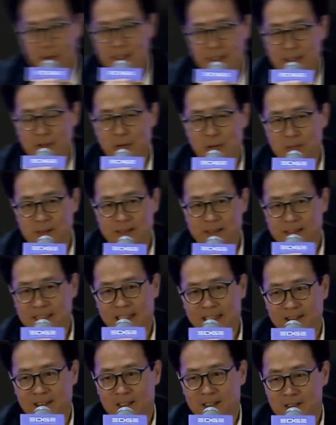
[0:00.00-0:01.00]
laundering?
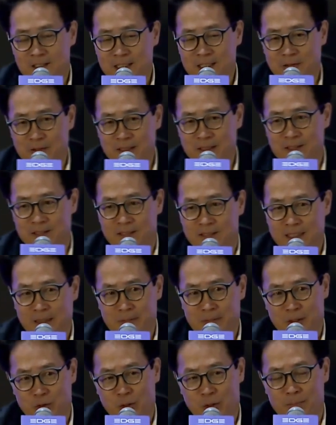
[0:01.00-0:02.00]
Maybe starting
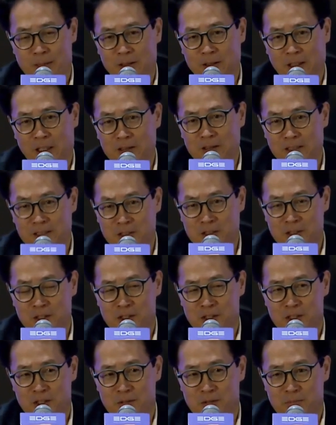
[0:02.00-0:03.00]
from President
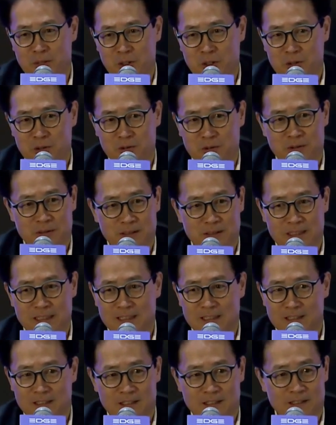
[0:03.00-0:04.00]
Tong. Well,
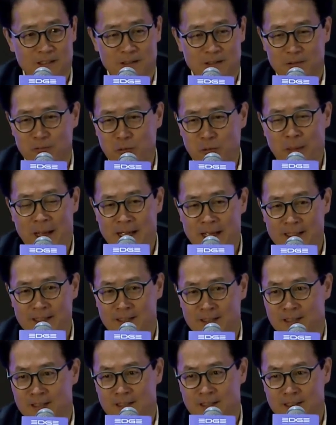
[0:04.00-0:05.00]
recently we
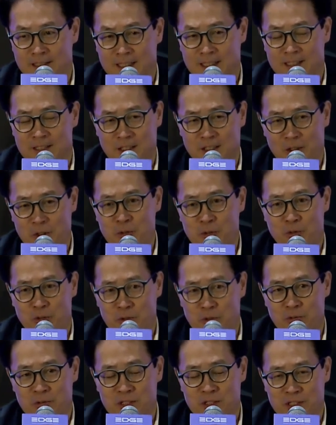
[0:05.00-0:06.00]
heard from the news
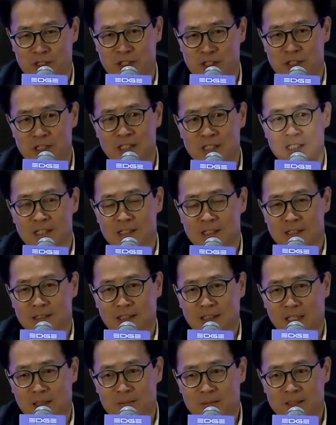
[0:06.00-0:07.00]

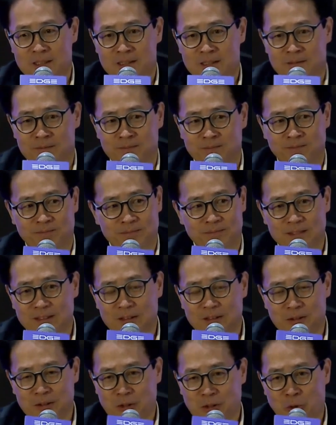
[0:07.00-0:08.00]
that
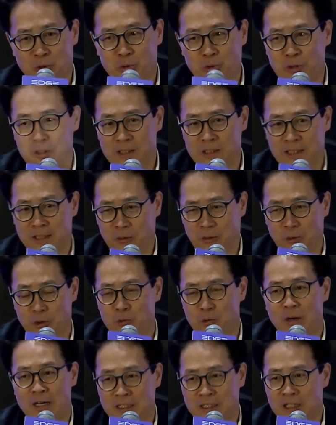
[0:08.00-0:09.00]
a exchange
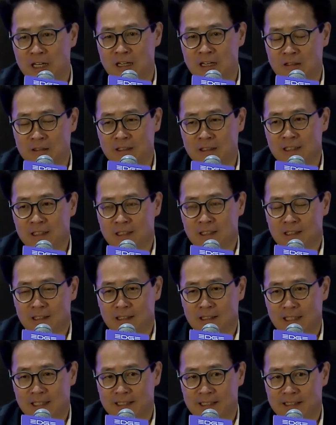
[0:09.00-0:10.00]
without a
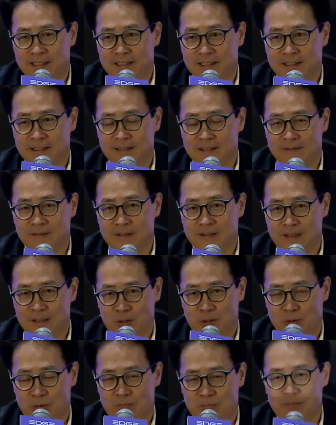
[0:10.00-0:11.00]
license, they
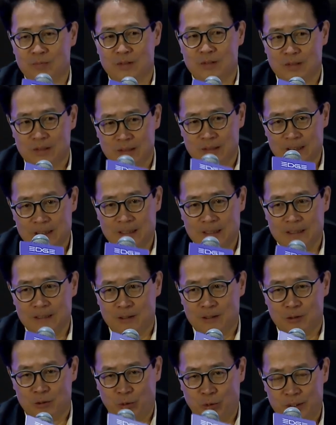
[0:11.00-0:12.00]
are putting out a lot
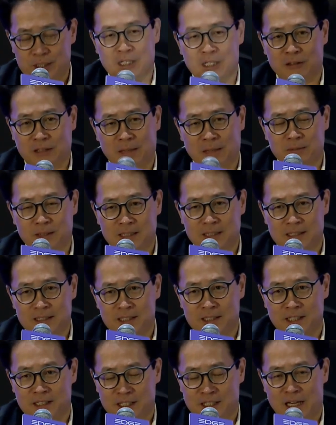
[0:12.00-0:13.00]
of
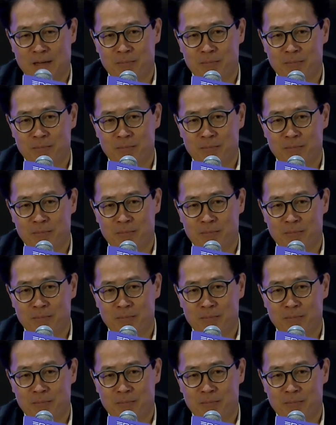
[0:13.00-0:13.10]
advertisement